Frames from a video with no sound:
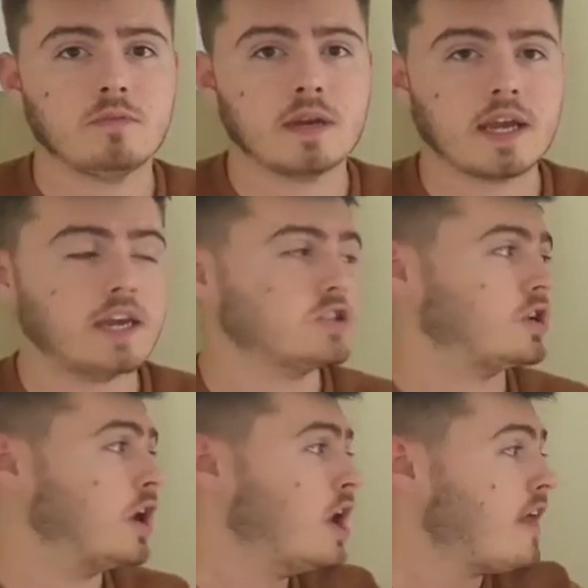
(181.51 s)

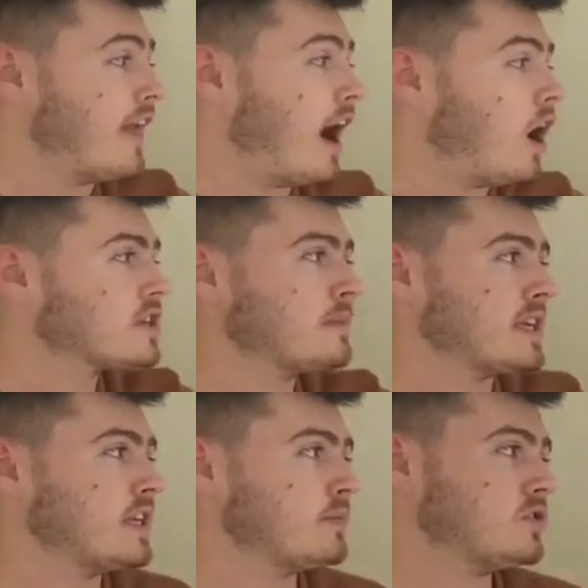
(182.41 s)
medication. There are some
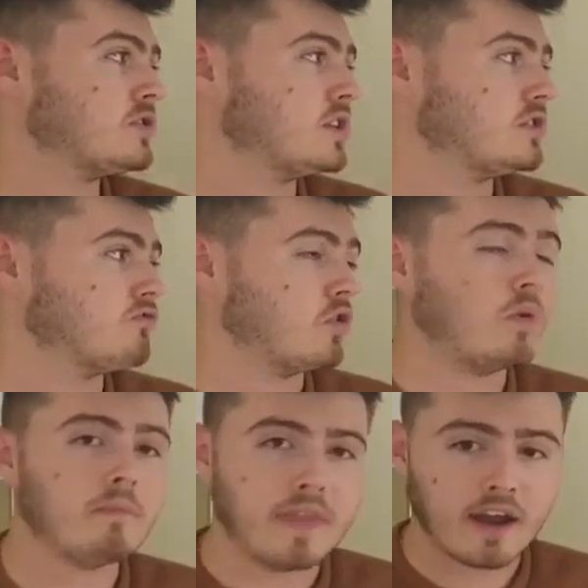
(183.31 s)
exceptions to this
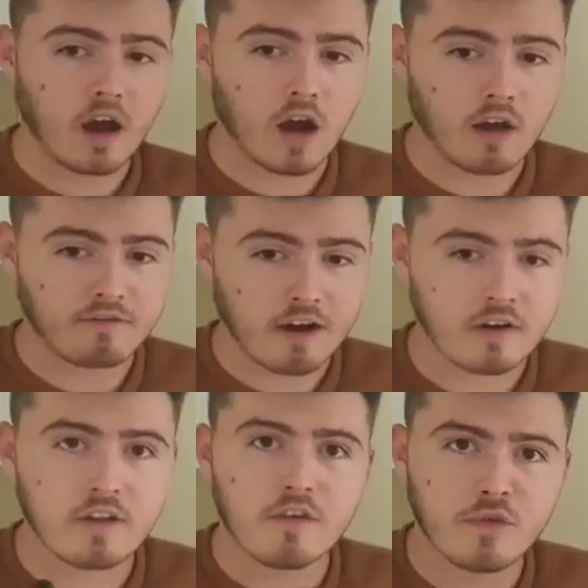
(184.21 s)
rule. There are a
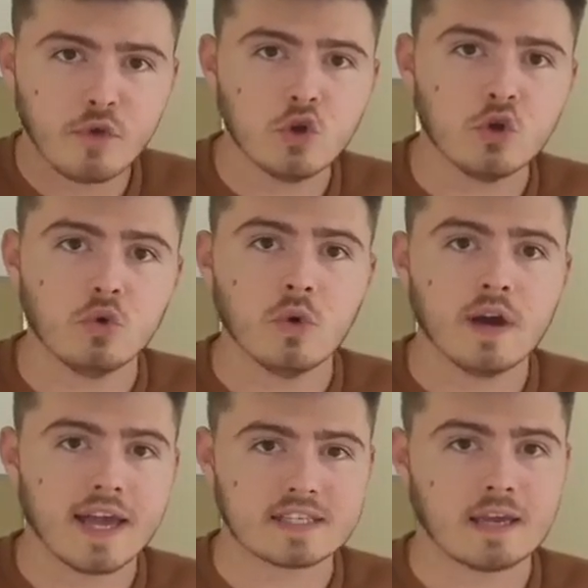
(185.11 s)
very
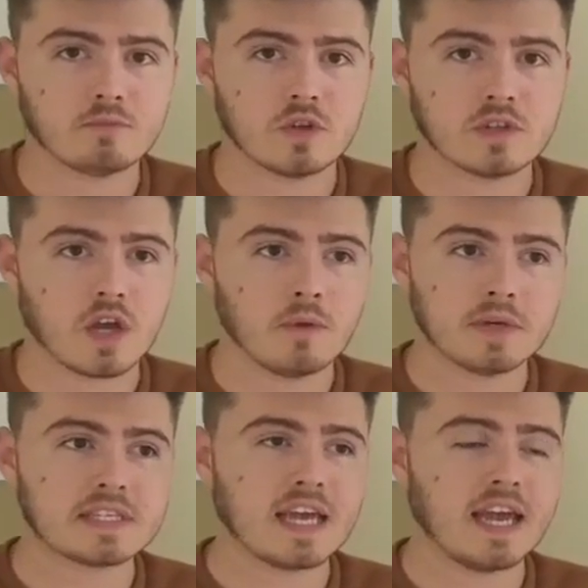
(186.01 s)
few exceptions. I
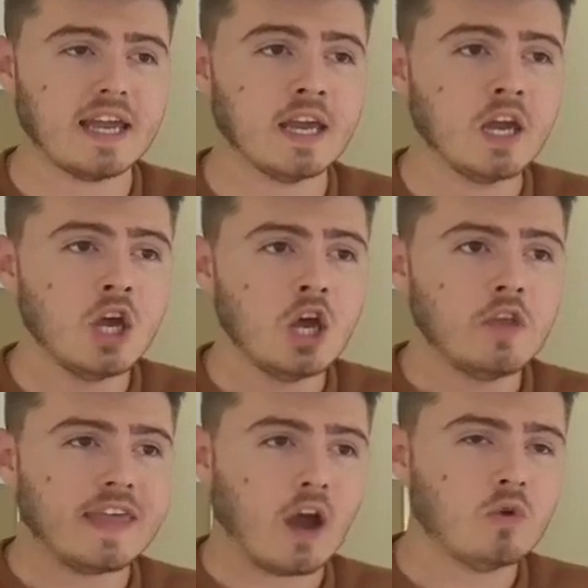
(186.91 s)
would say
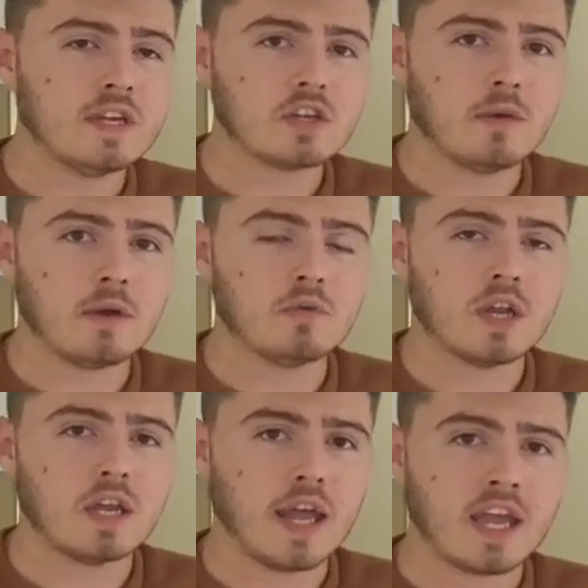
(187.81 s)
the only time I
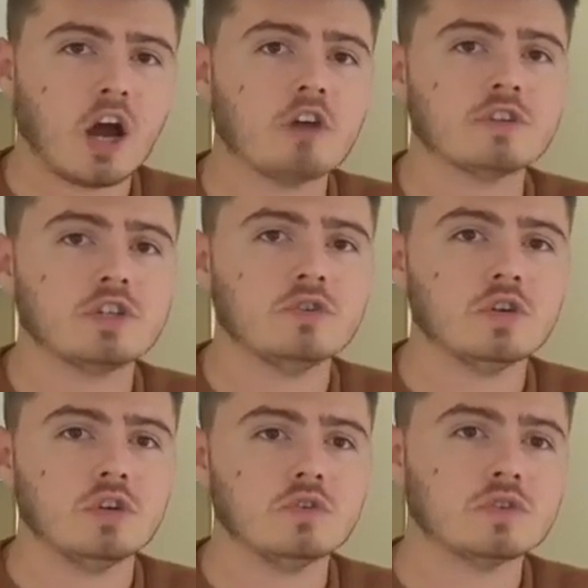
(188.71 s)
would encourage you
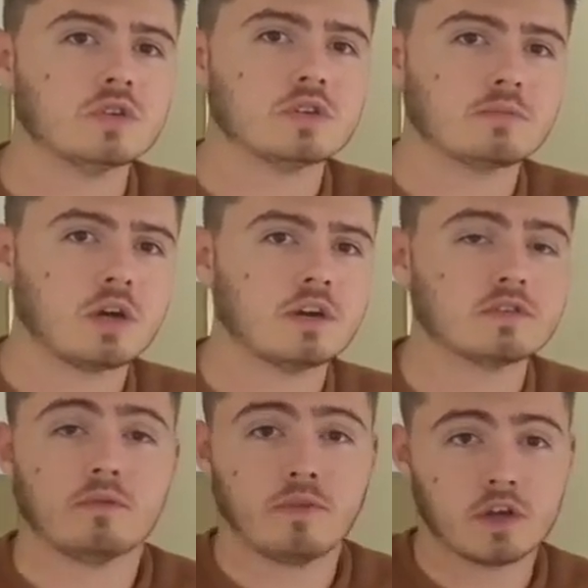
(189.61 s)
to use some kind of,
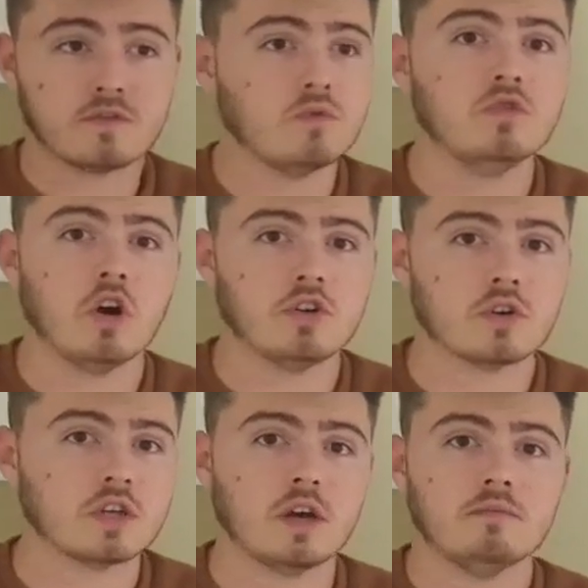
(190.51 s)
so first of all, not a
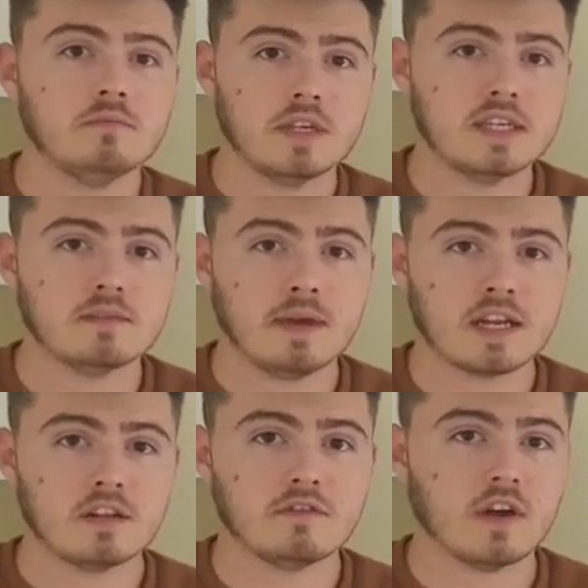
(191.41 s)
doctor, this isn't
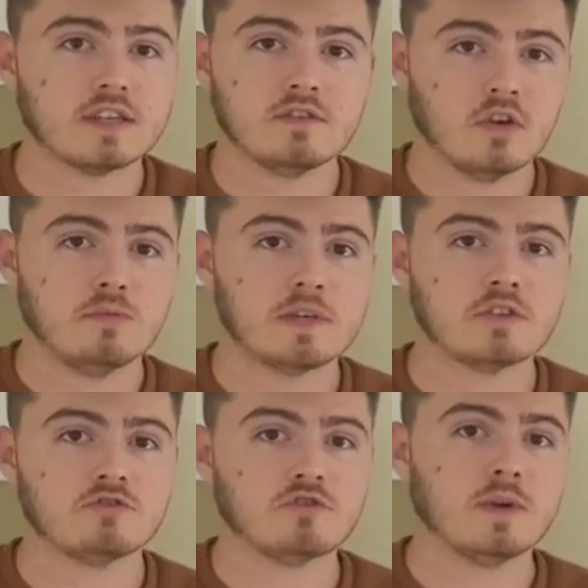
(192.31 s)
medical advice, don't
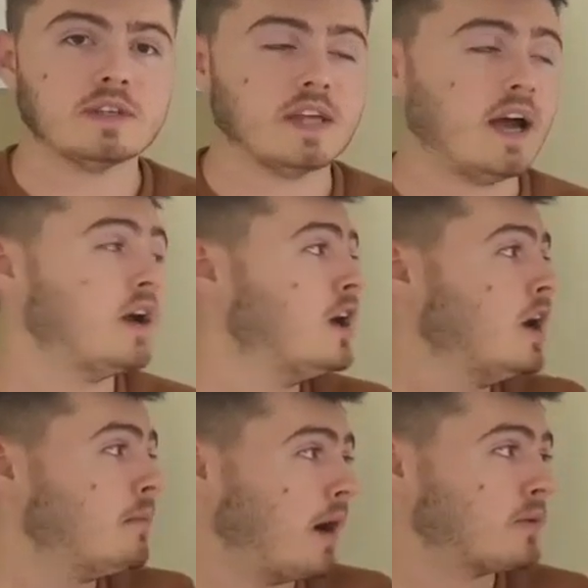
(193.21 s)
misconstrue it as that.
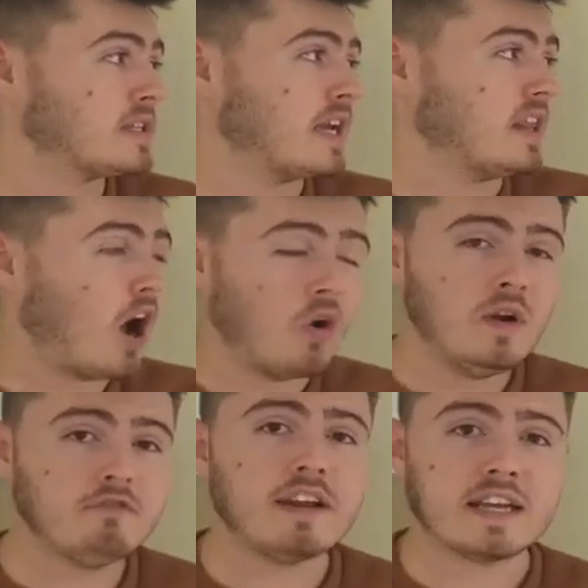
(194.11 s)
But I would say the
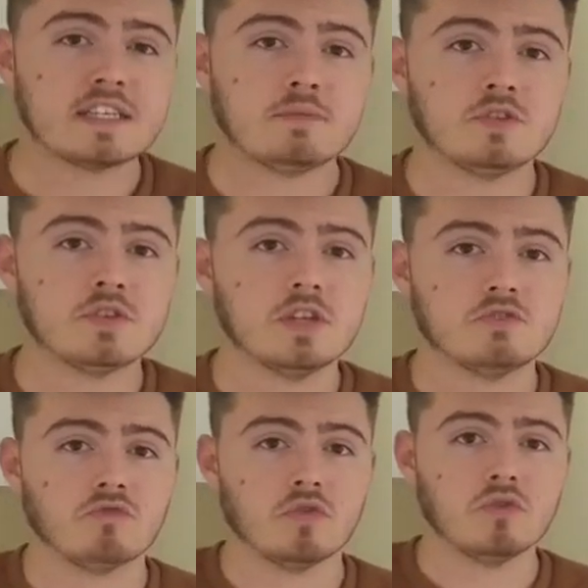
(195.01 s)
only real exceptions to
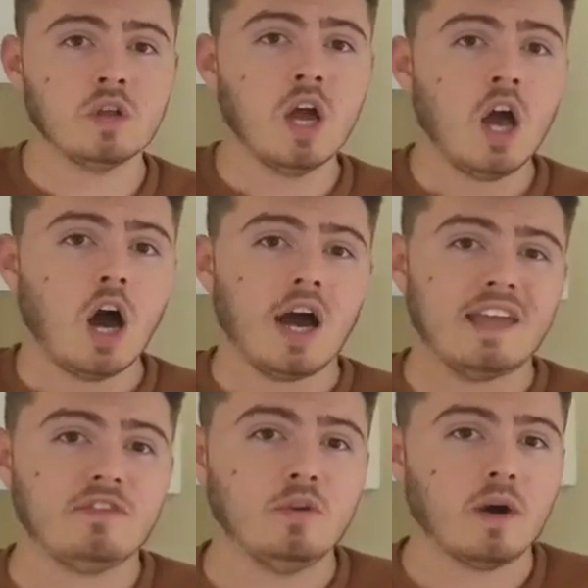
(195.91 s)
this rule are
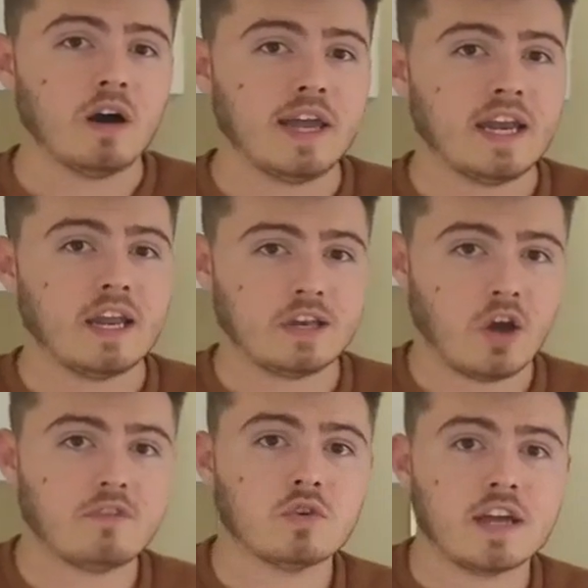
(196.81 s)
if you are in a
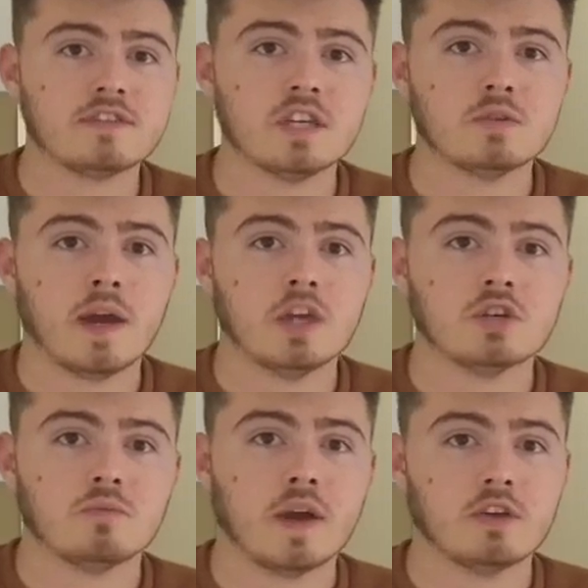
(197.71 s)
life or death
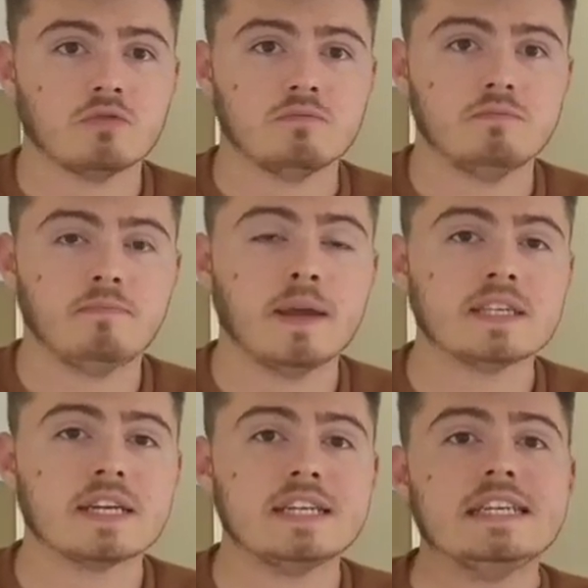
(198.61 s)
situation where you're
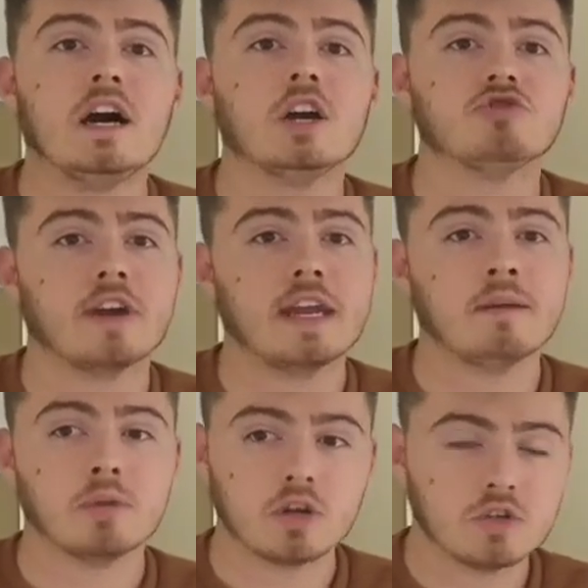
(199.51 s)
basically
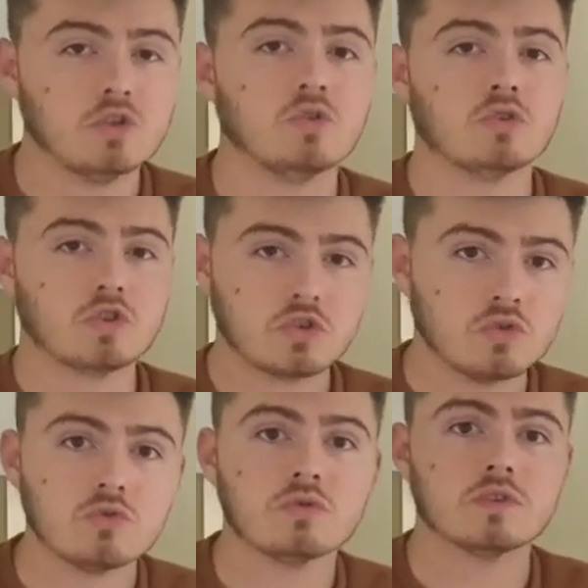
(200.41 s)
dehydrating because your
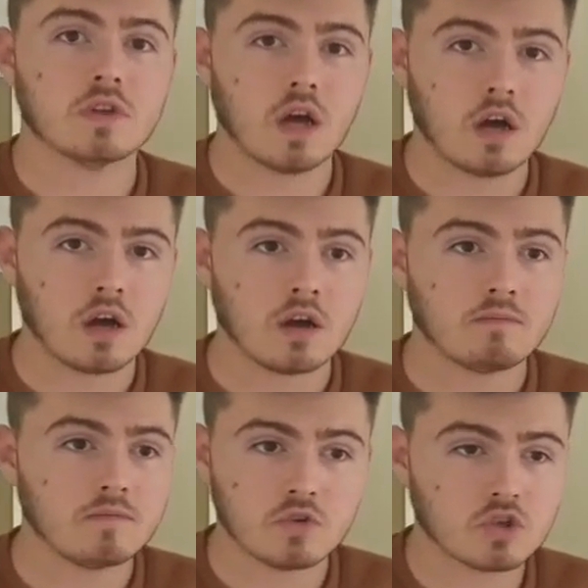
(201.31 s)
stools are,
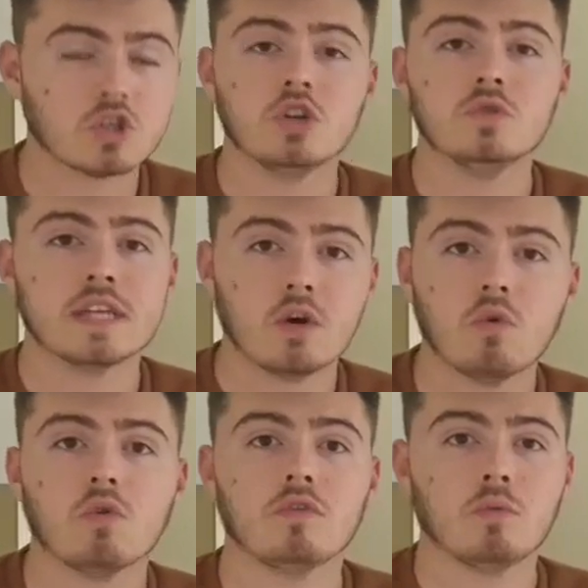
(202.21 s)
you're just losing
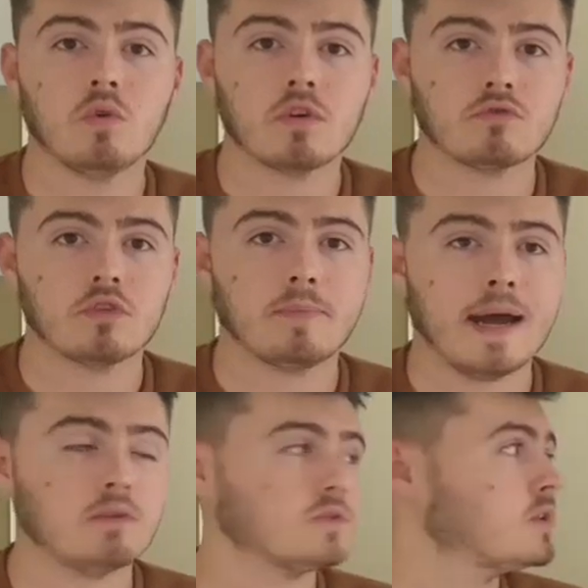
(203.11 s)
all of your water through your
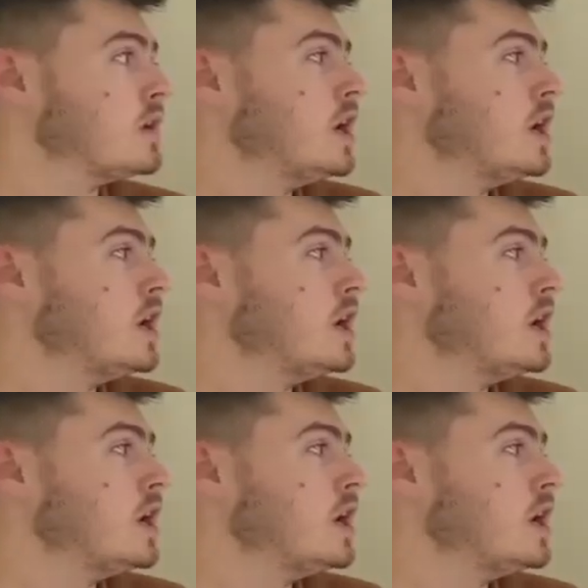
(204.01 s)
bowels.